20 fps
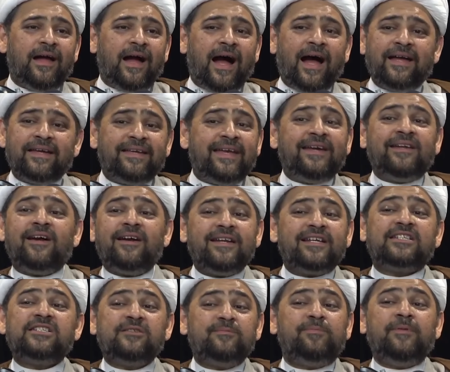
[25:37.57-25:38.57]
I cannot
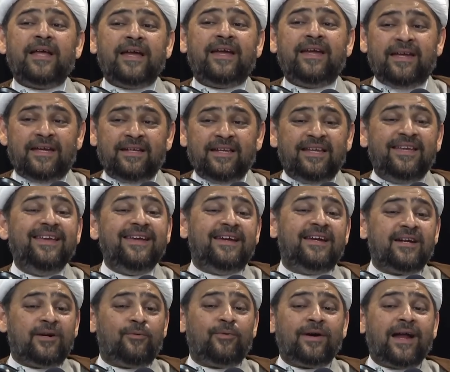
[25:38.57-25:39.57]
explain
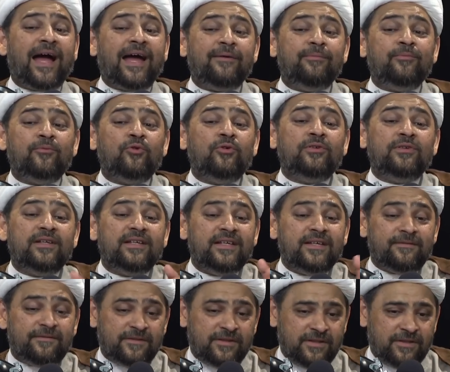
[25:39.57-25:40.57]
here what I'm going to
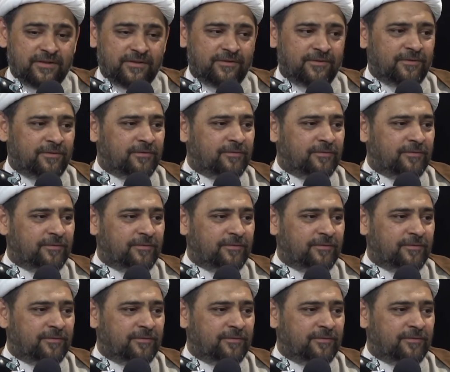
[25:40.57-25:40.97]
give to you.